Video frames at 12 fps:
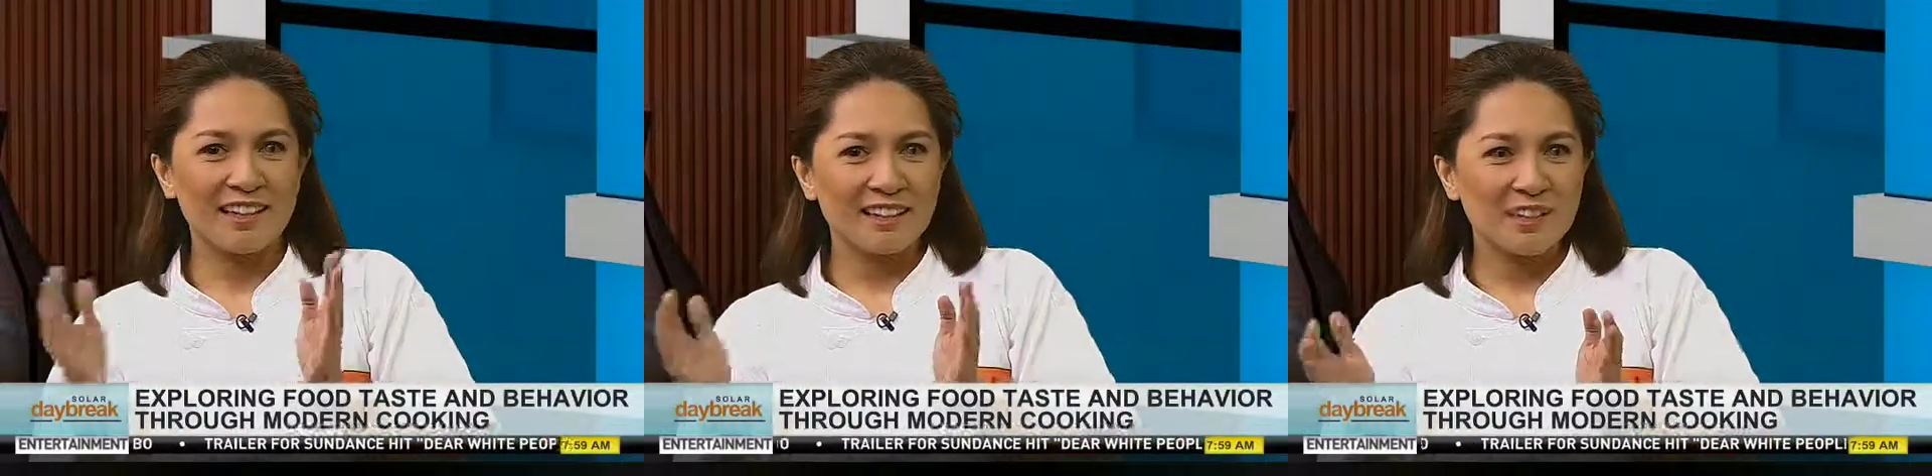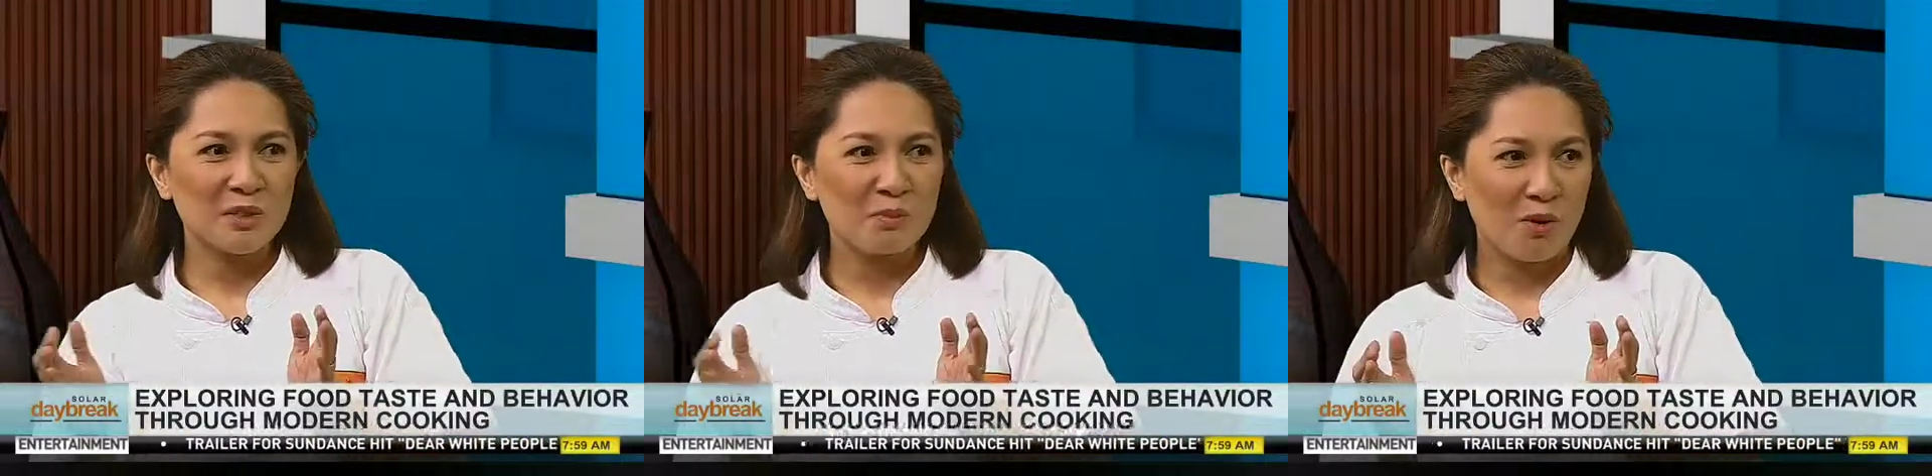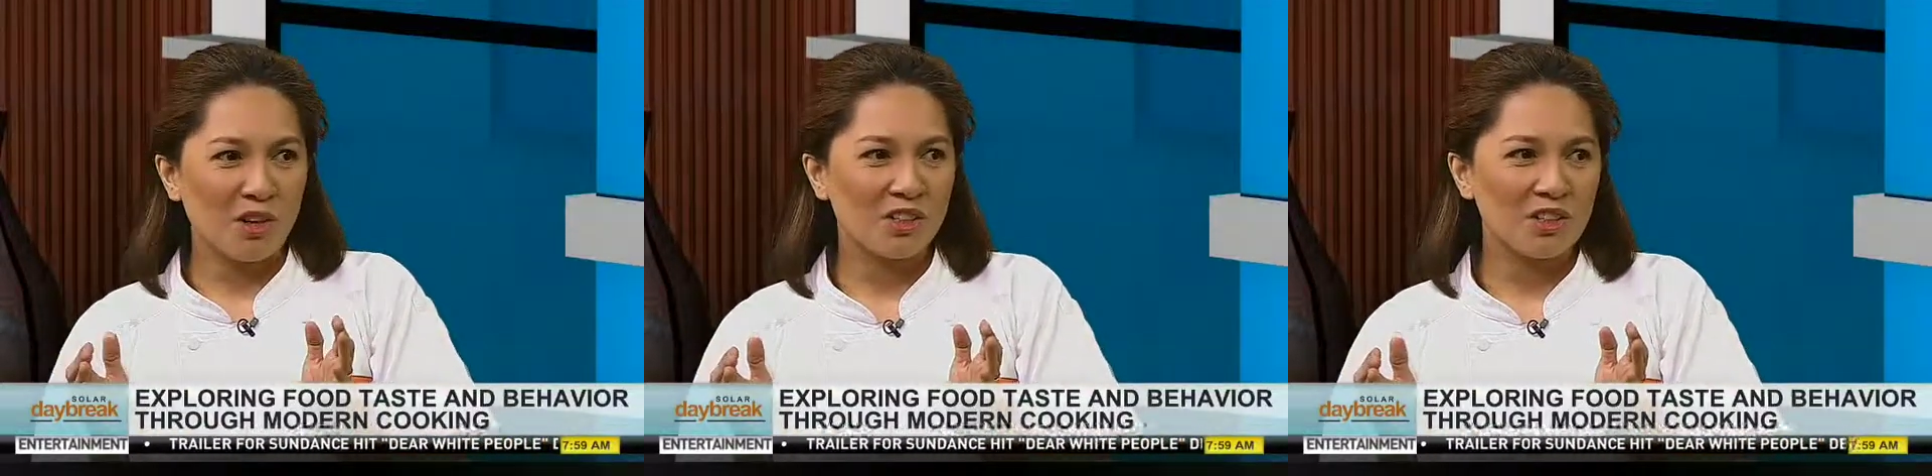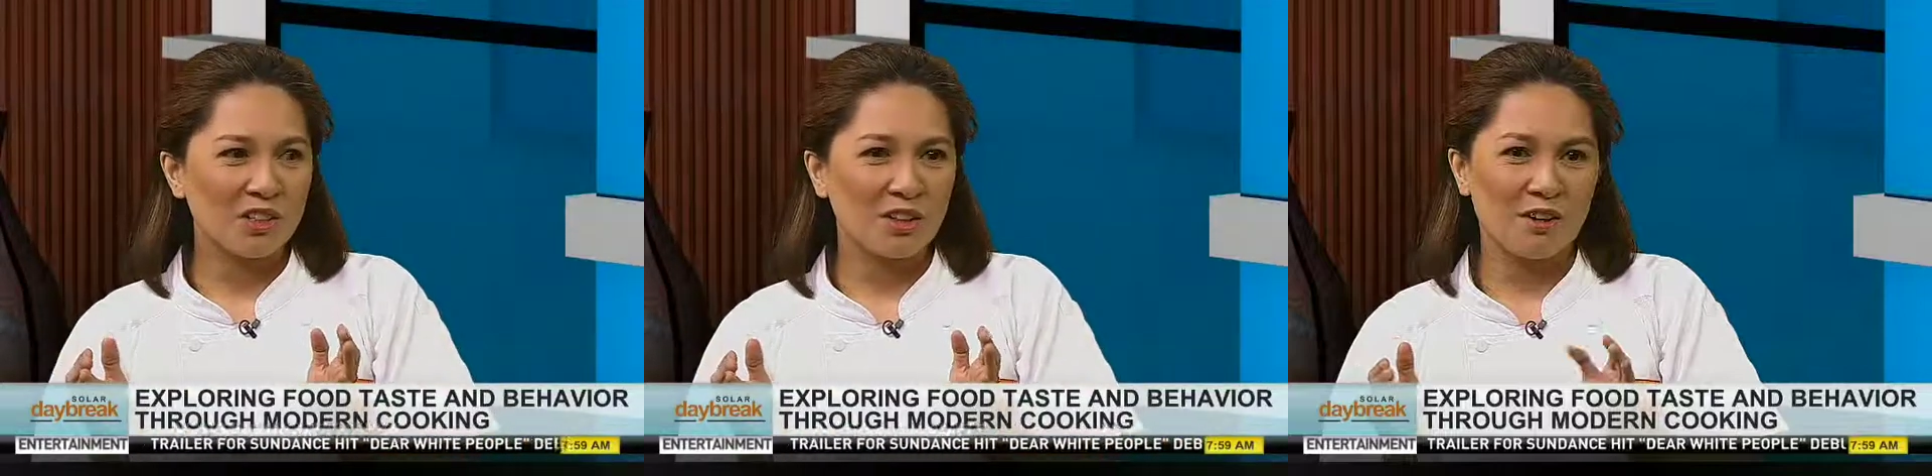And this
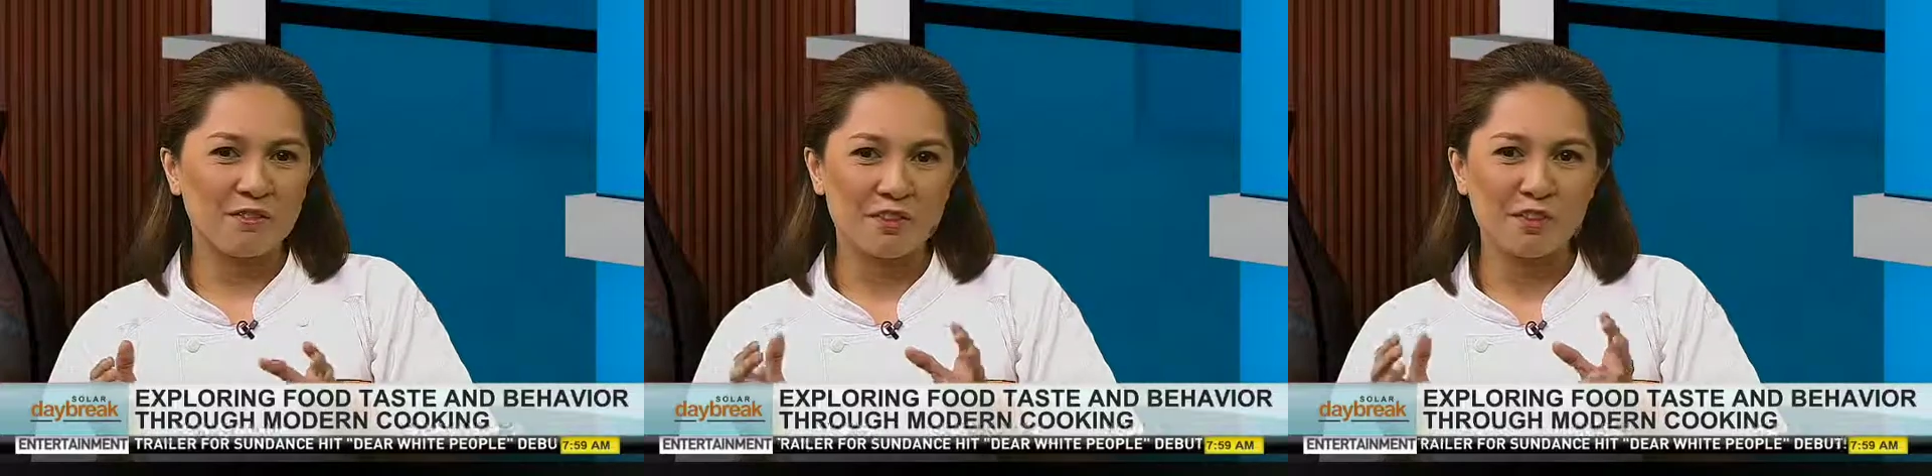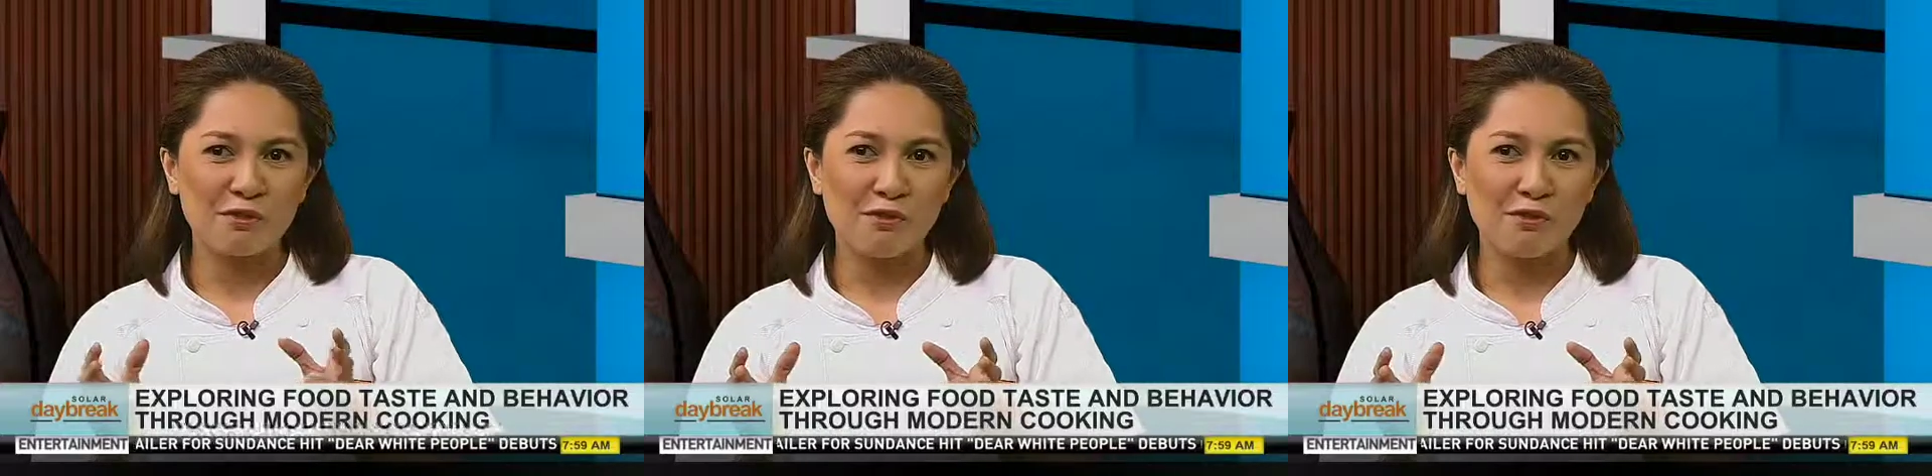module covers